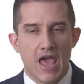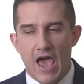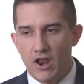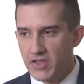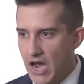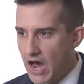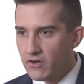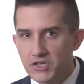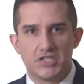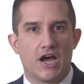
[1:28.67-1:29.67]
And on the
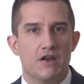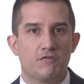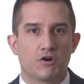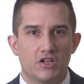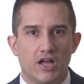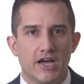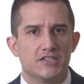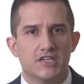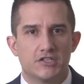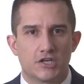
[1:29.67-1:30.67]
other side, for
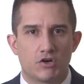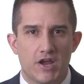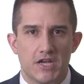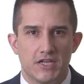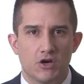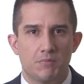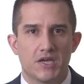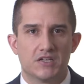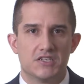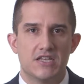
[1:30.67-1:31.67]
clients, it's a great deal
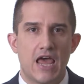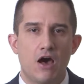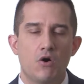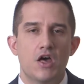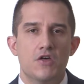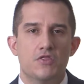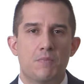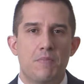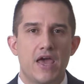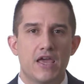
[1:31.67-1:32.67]
because now they're
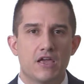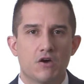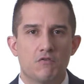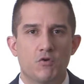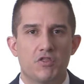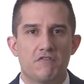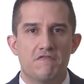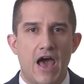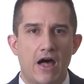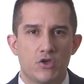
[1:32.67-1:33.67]
paying for the
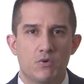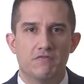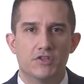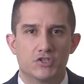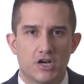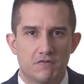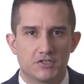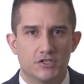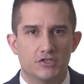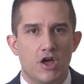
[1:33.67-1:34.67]
value of the
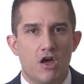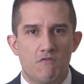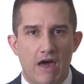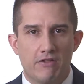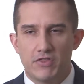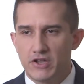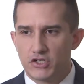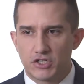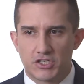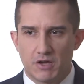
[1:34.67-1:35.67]
services rather than
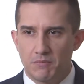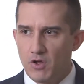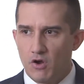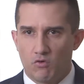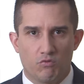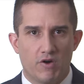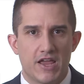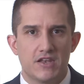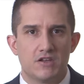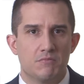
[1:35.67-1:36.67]
just some
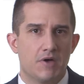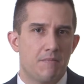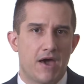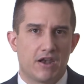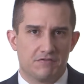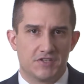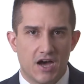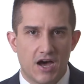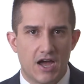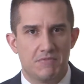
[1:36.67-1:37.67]
random amount of
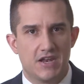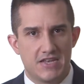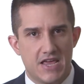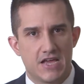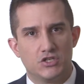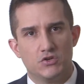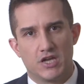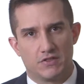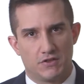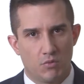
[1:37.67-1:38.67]
time that it takes you to
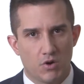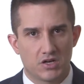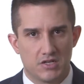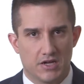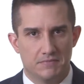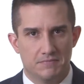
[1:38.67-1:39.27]
get their work done.